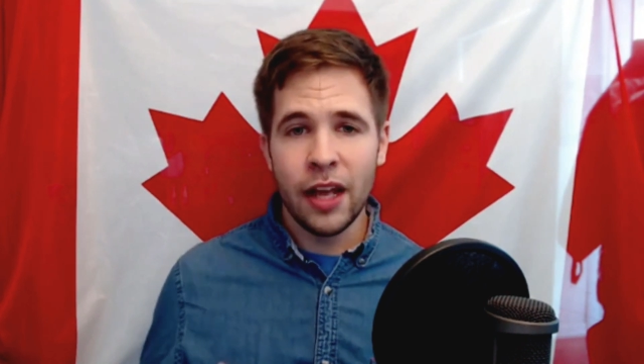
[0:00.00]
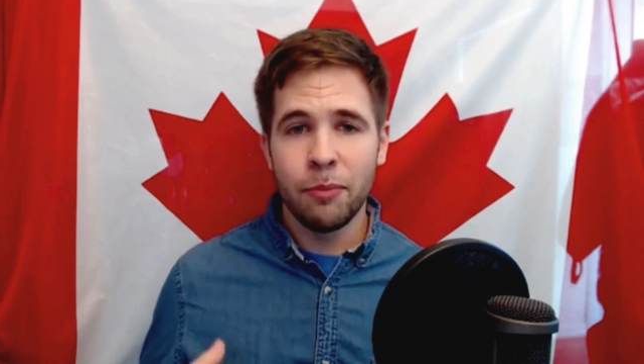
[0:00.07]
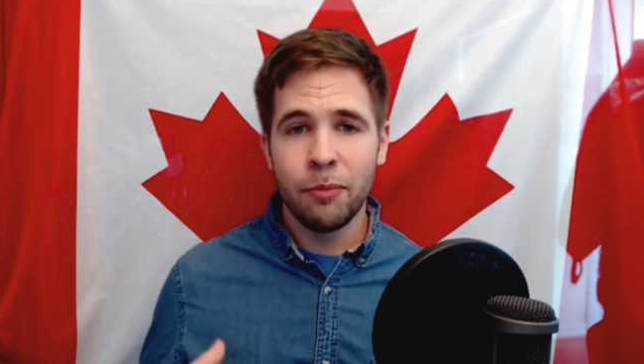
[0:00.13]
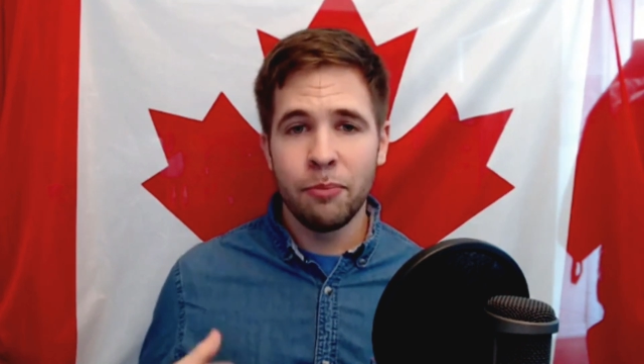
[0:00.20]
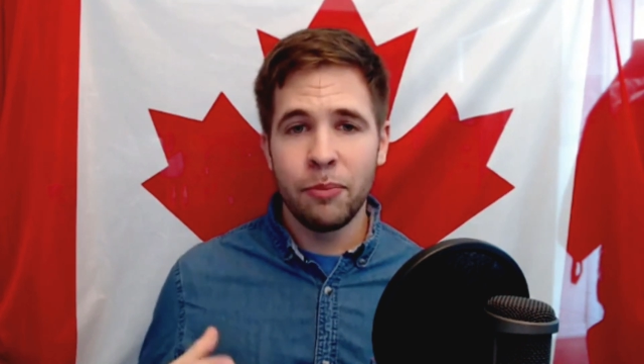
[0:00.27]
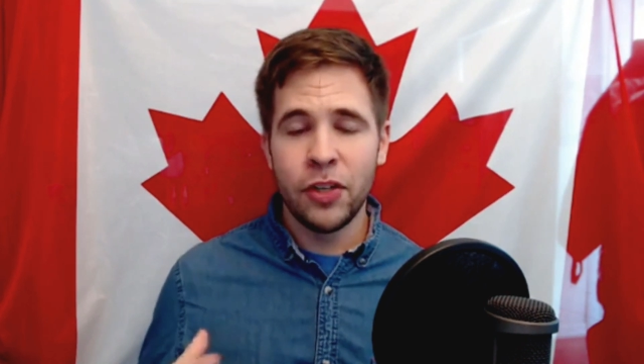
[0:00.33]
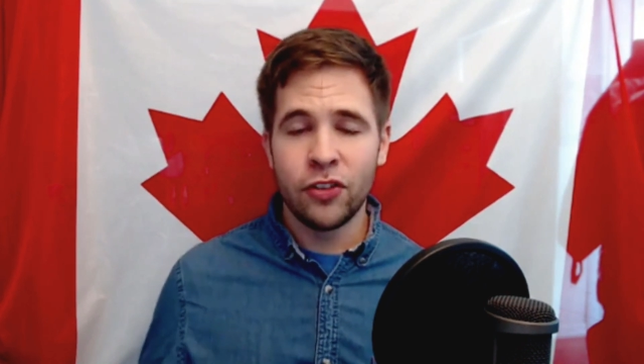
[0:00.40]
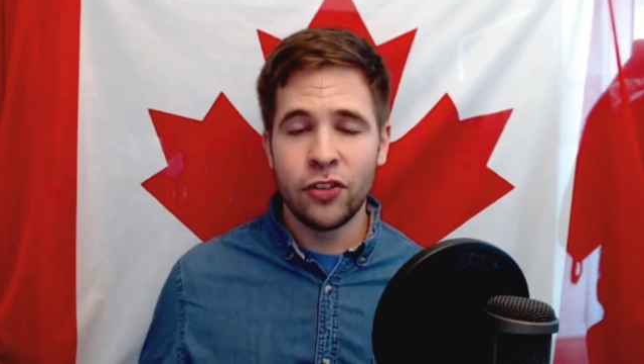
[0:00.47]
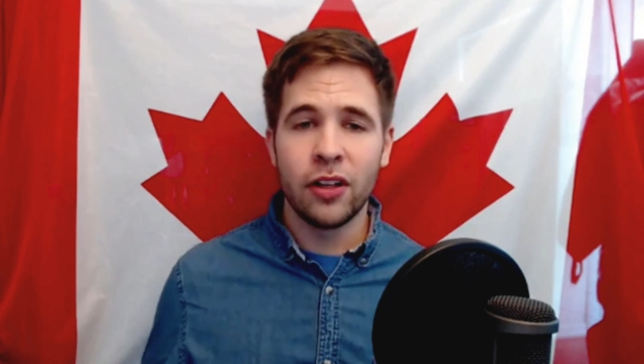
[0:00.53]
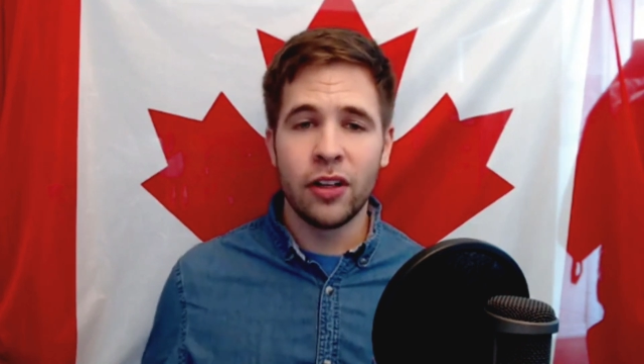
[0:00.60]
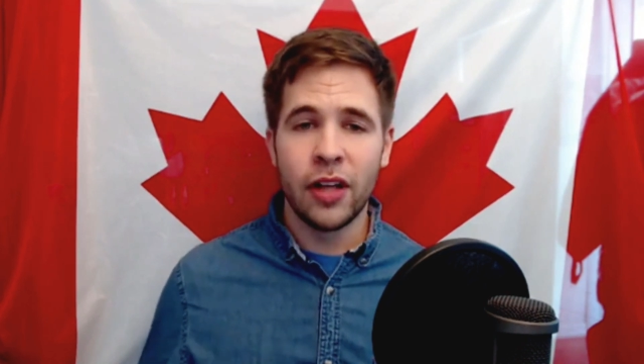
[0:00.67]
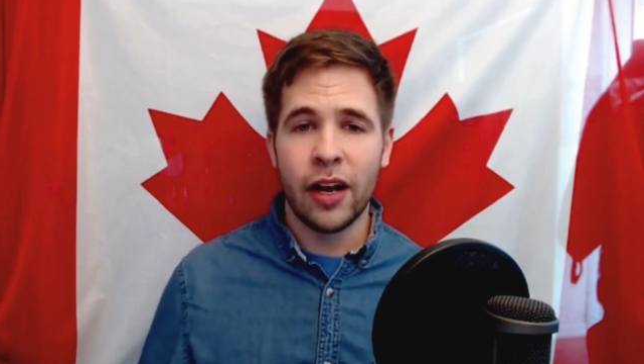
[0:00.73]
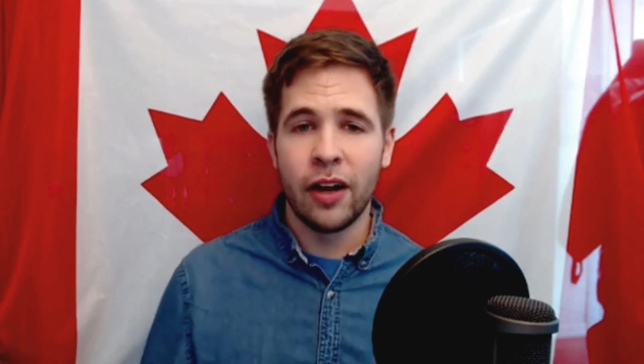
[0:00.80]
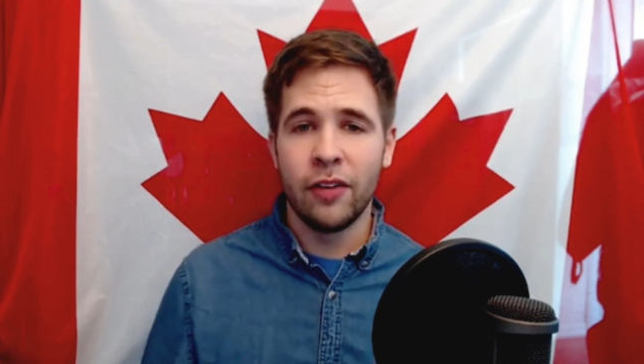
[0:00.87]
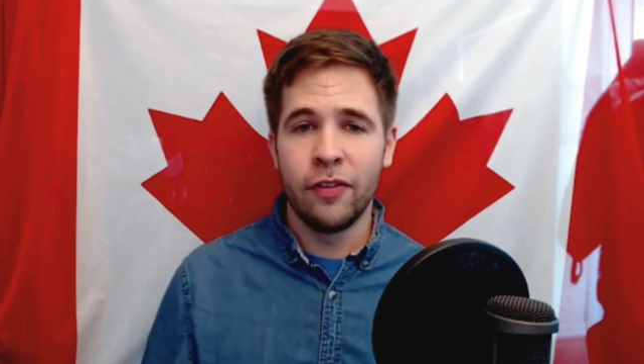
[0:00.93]
Be sure to
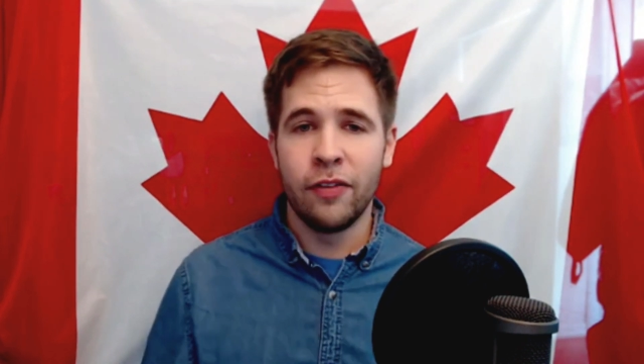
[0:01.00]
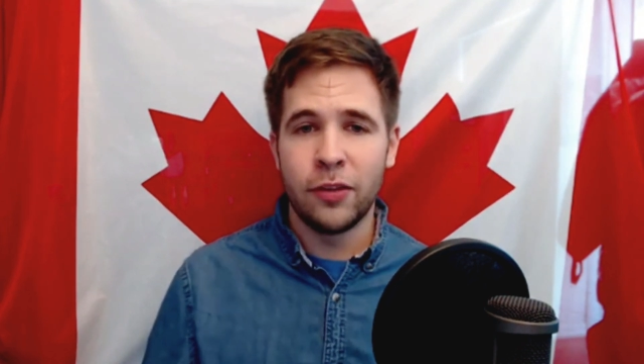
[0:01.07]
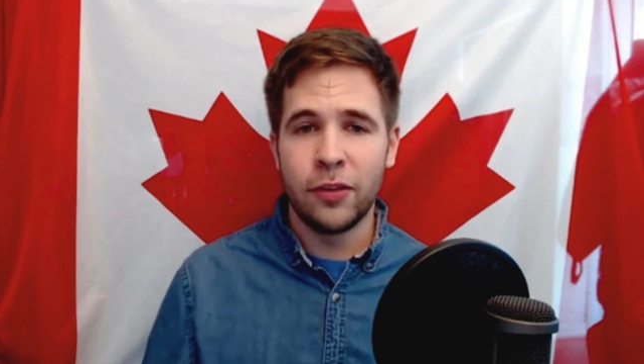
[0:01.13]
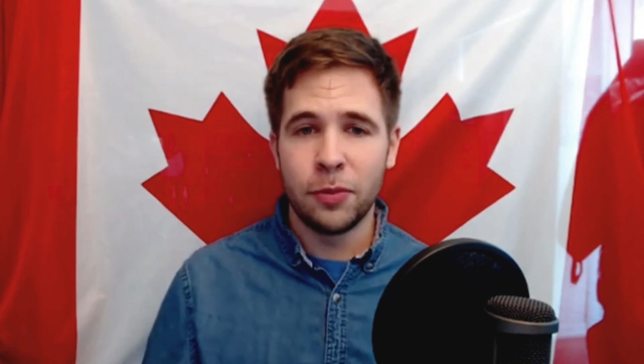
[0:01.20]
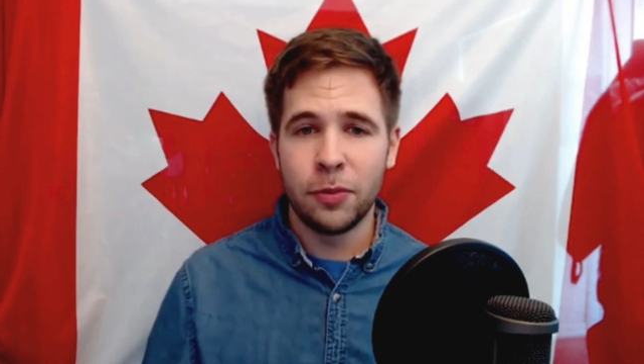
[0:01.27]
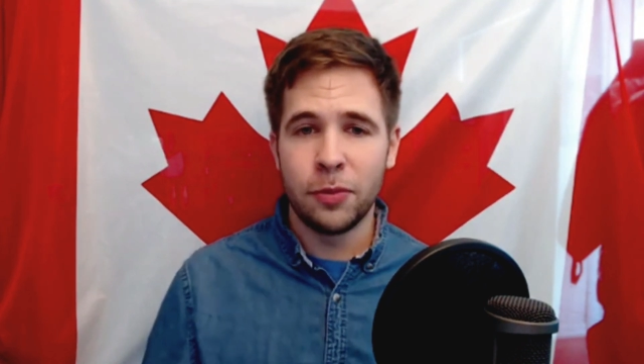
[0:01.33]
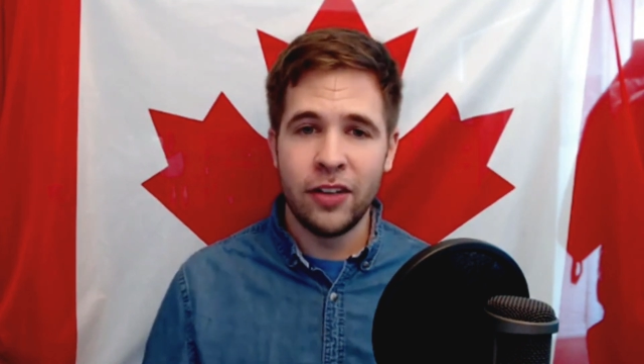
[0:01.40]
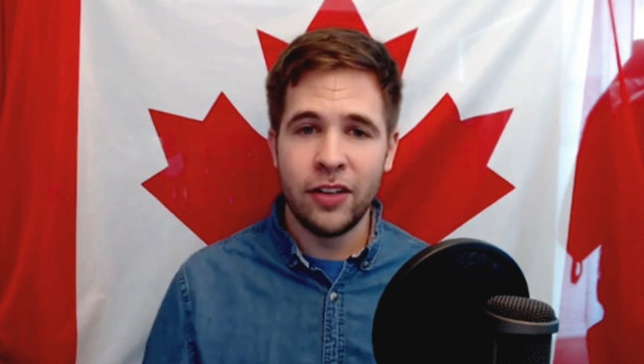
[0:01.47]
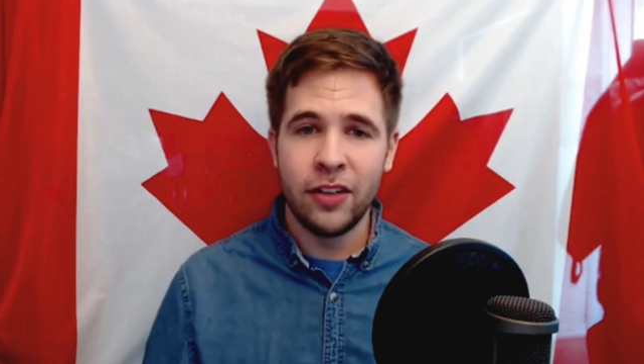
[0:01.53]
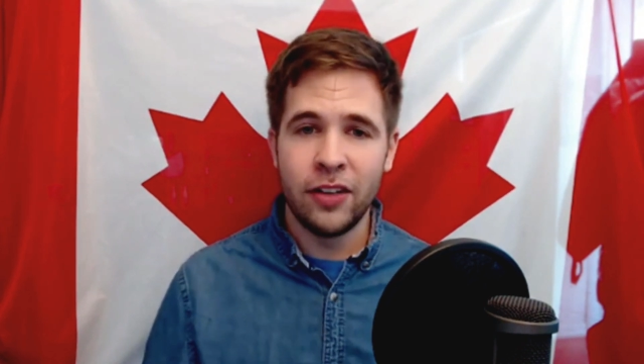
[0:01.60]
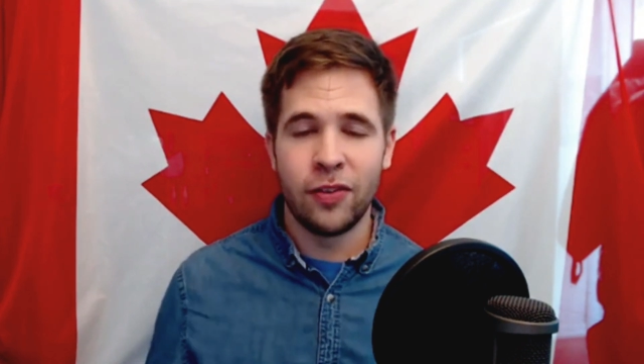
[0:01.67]
like our Facebook page to